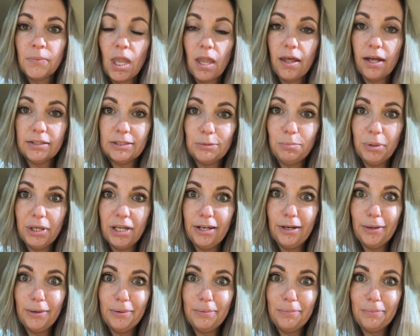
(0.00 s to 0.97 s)
that's
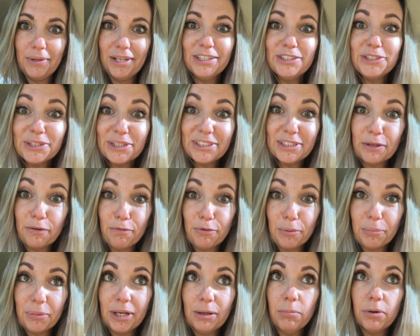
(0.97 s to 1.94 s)
been interesting
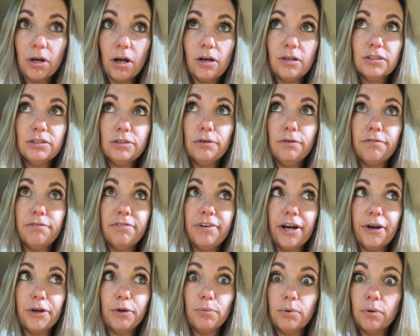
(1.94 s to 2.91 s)
for me, but also
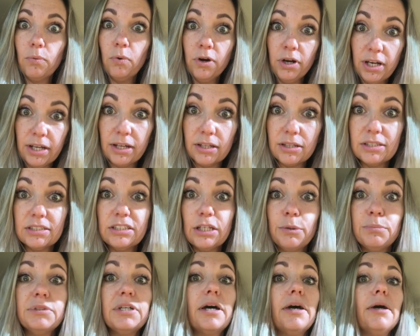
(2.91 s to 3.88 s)
very rewarding at the
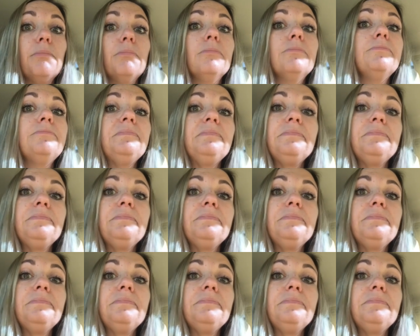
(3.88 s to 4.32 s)
same time.